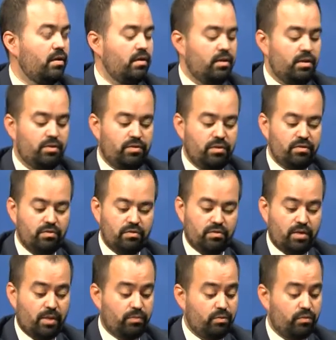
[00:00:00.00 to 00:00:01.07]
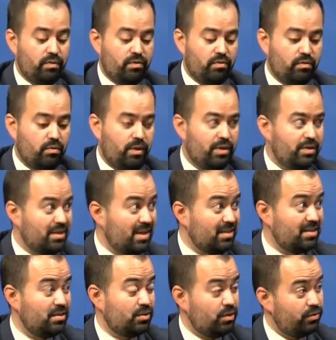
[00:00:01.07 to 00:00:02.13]
These are the types of reasons why the
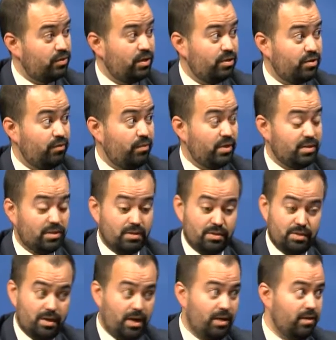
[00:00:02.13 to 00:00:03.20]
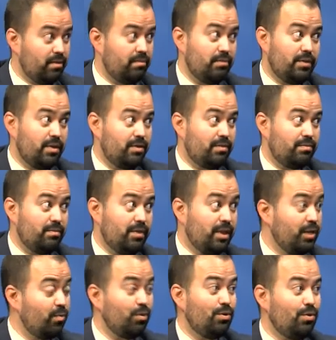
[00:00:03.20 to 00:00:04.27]
Texas Association of Business, not a
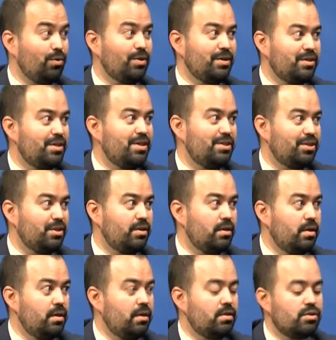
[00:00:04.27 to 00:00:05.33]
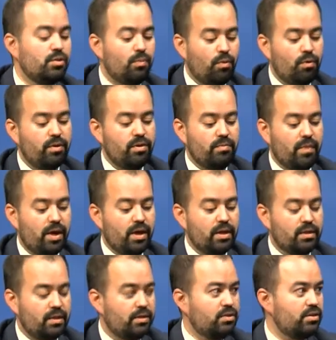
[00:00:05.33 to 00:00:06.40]
liberal organization, supported my
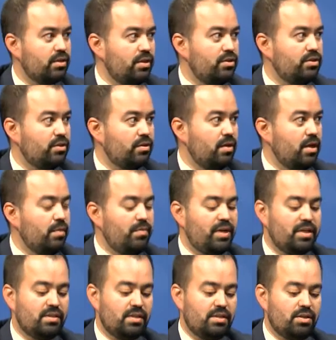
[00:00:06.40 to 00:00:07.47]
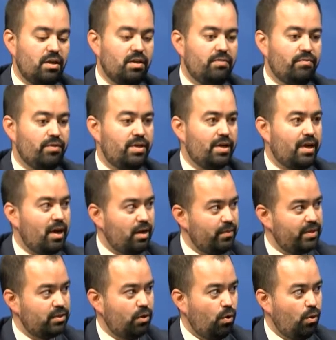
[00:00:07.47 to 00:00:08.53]
legislation, because they saw that for the economy
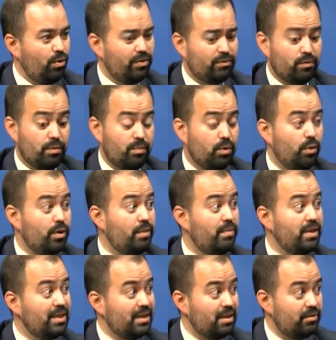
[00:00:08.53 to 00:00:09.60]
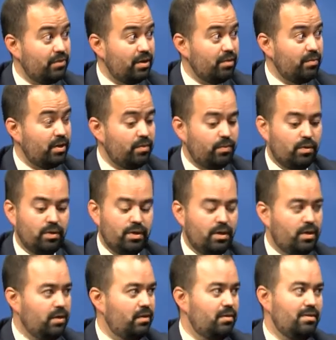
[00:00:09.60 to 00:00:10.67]
as a whole and for employability of young people,
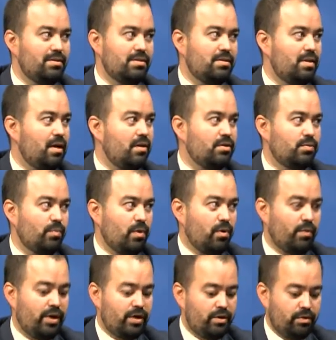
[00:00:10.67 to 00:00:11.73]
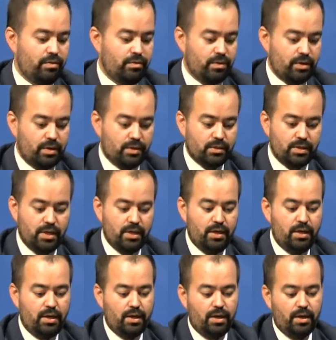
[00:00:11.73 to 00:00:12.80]
this is not a smart way to do things.
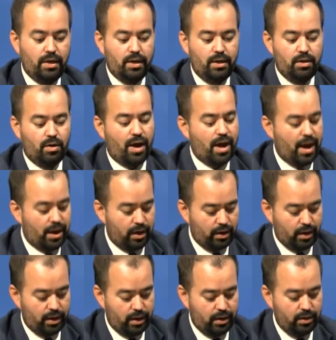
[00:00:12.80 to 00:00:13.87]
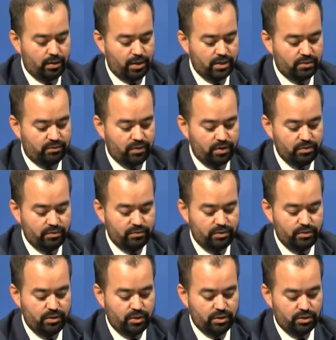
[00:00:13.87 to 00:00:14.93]
As a father of two
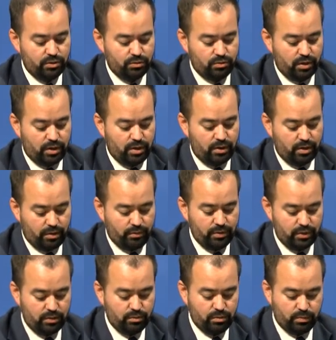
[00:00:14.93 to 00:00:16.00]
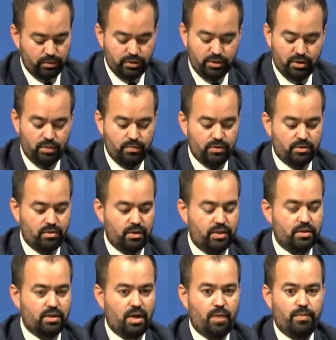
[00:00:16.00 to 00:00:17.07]
young children, I really do appreciate Mr.
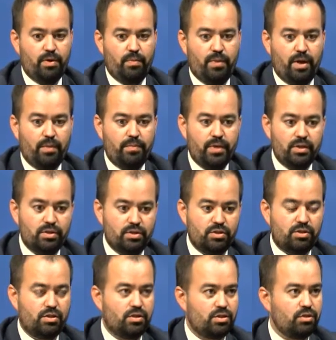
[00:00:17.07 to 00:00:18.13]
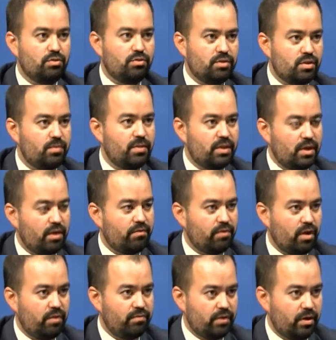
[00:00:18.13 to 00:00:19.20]
Lane's comment about messages to children. It's something that I've
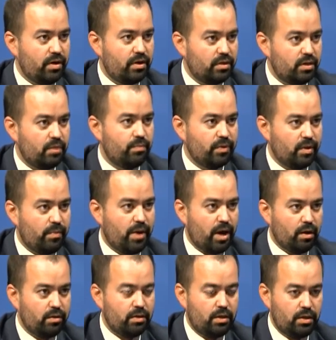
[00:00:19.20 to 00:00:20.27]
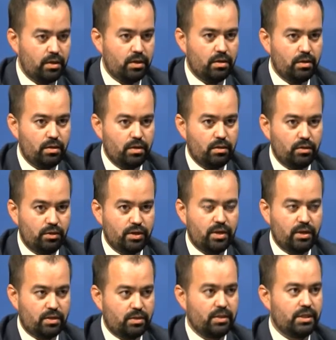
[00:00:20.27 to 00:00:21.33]
thought very deeply about in looking
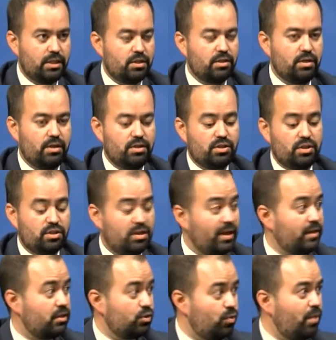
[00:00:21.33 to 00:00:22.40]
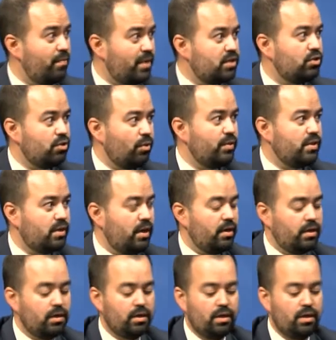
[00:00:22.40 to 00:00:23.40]
at legislation like this. What message are we sending?